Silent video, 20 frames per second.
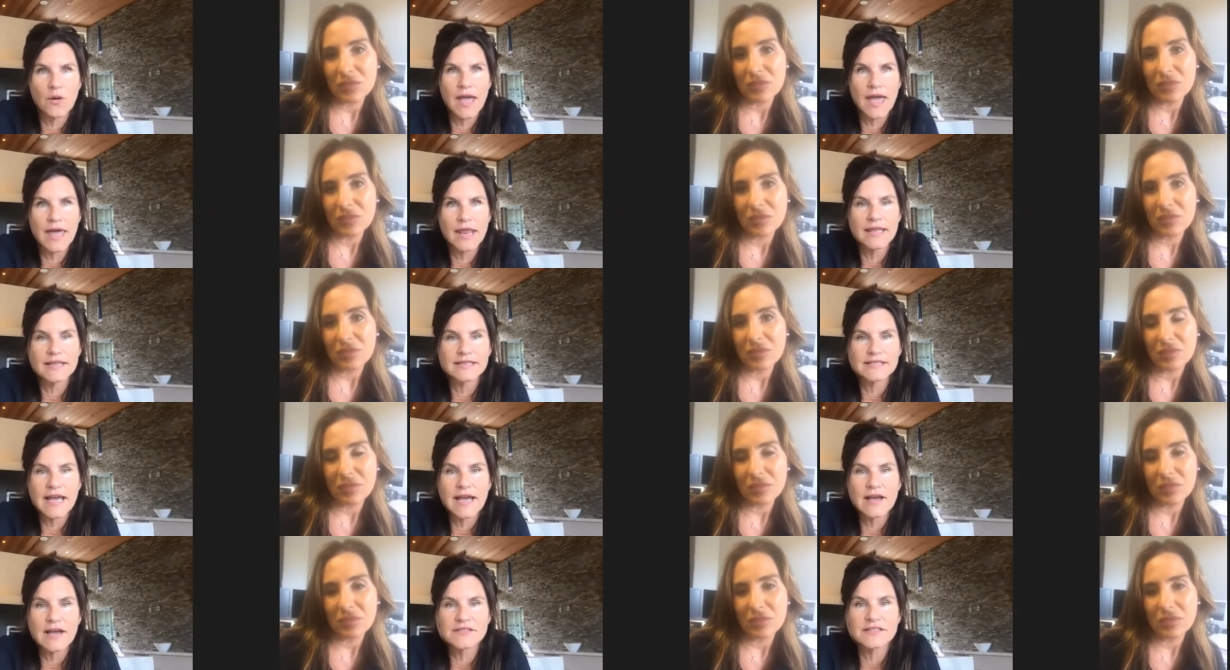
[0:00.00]
Speaker 1: and it's
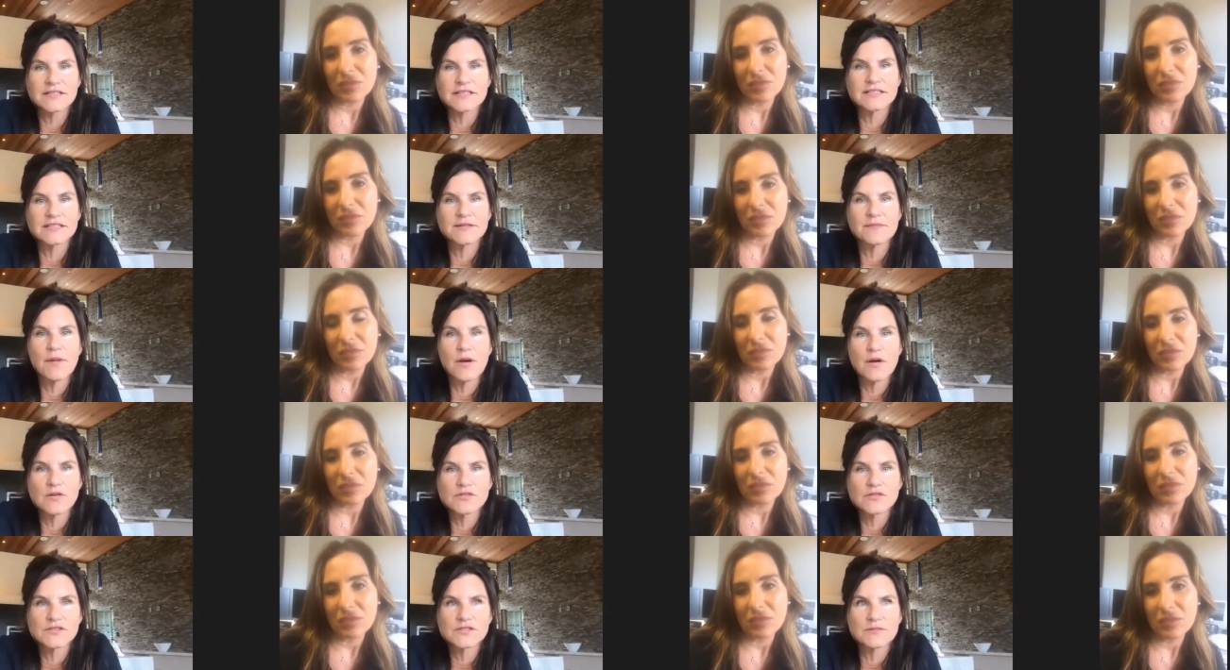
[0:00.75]
housing is the
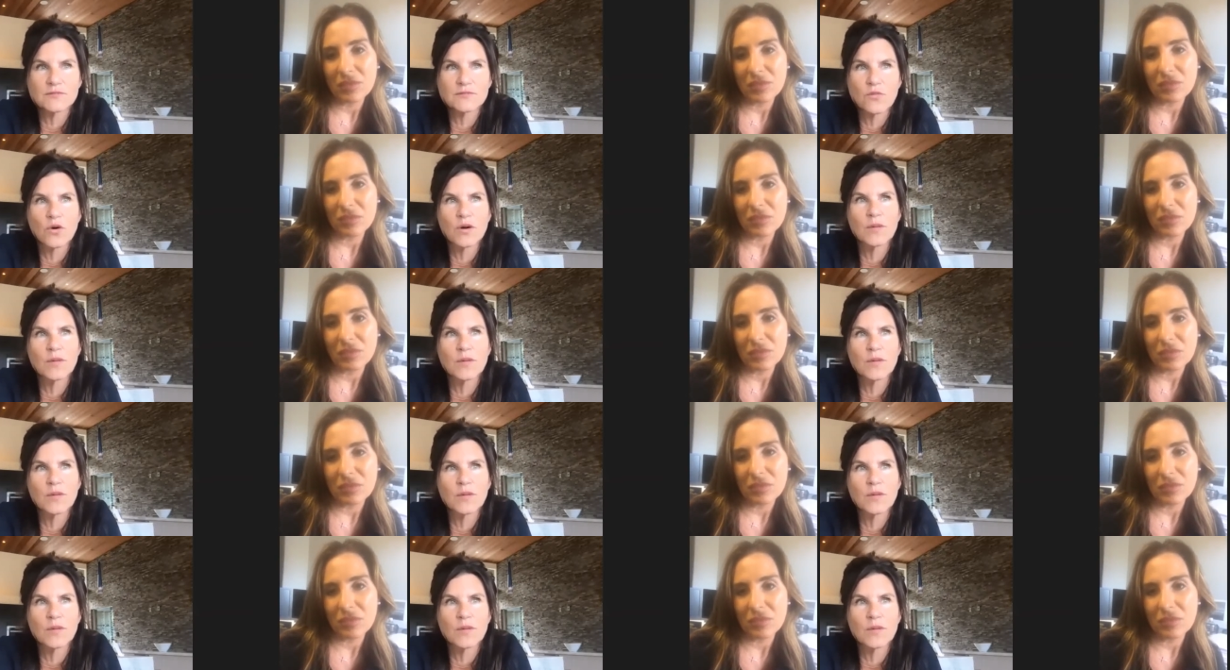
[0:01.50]
most more
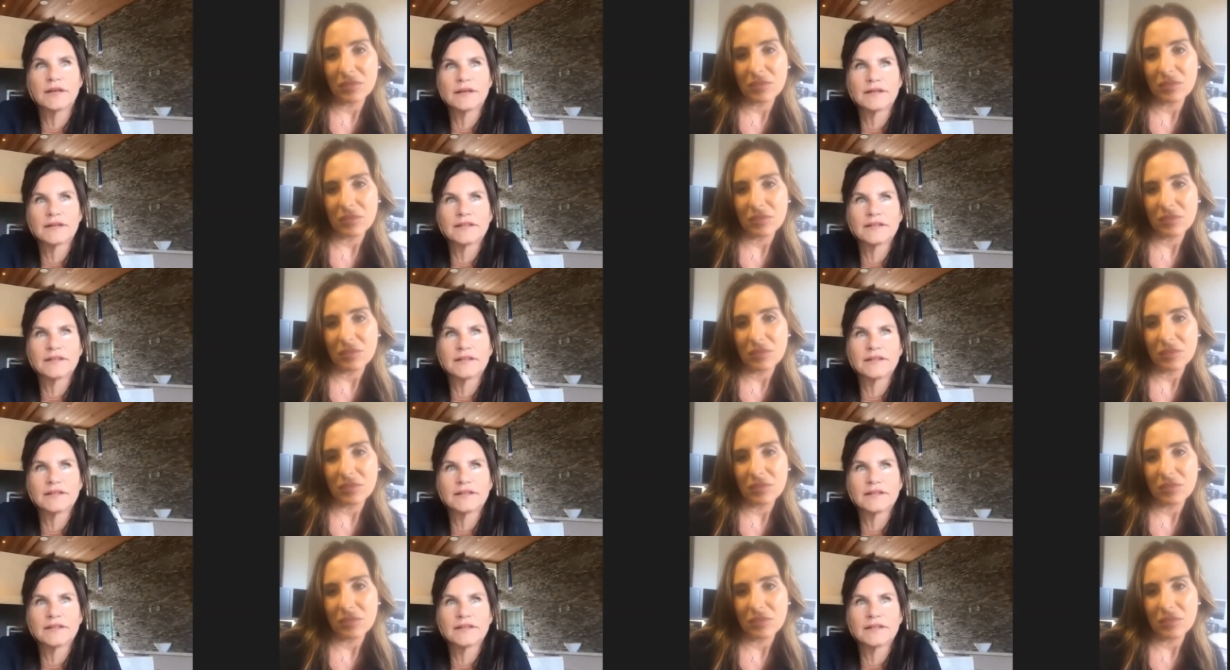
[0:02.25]
important